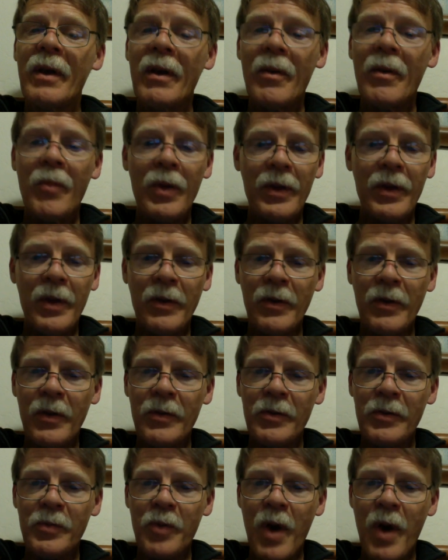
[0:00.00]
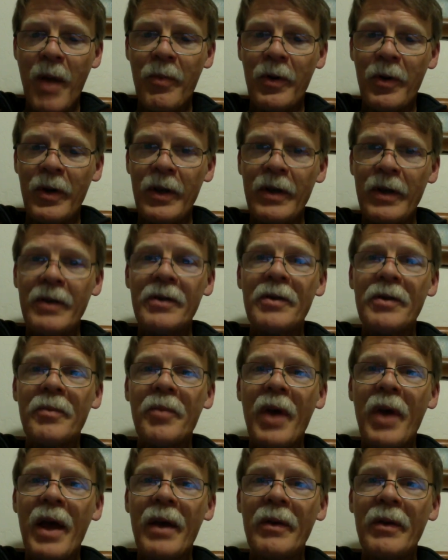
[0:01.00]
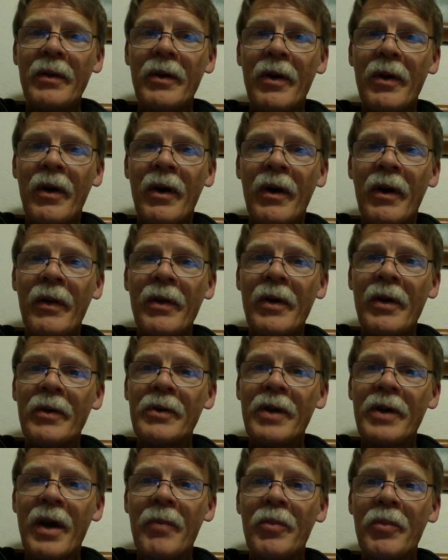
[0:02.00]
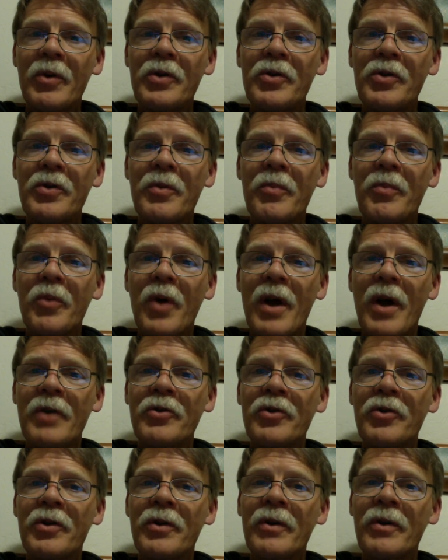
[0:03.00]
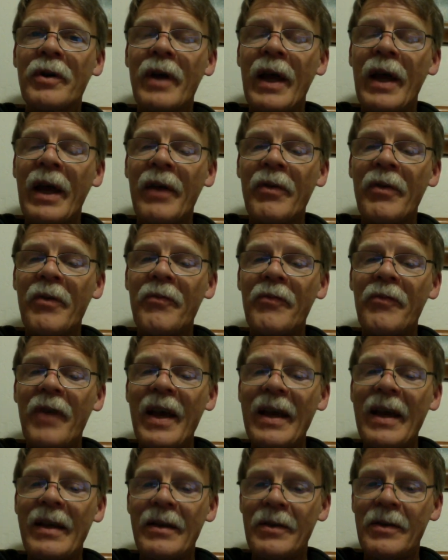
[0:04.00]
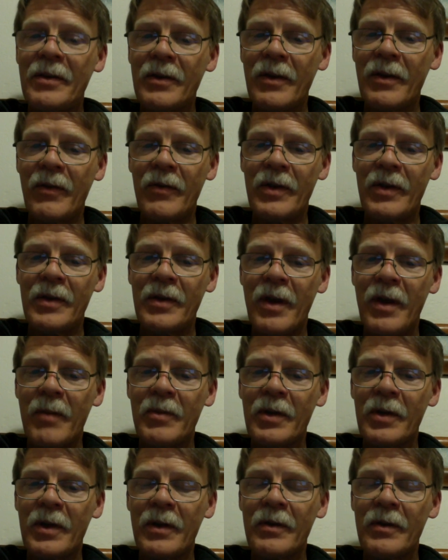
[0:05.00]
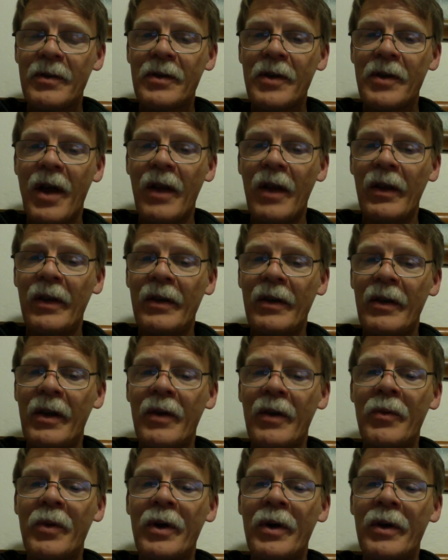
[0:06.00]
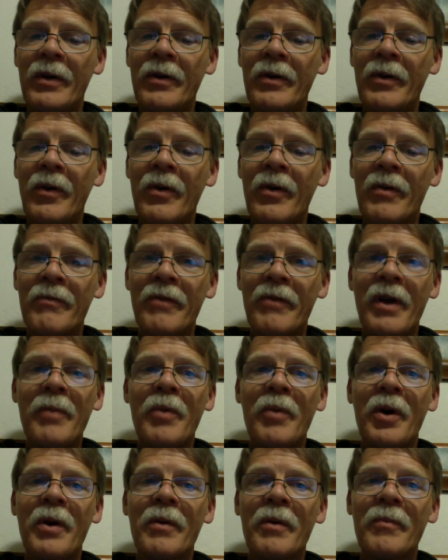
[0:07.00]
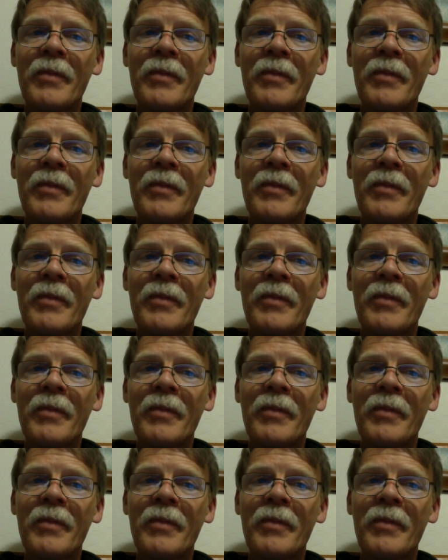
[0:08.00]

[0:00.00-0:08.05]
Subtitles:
but that those properties depend on their temperature, pressure, and the phase of the substance, solid, liquid, or vapor.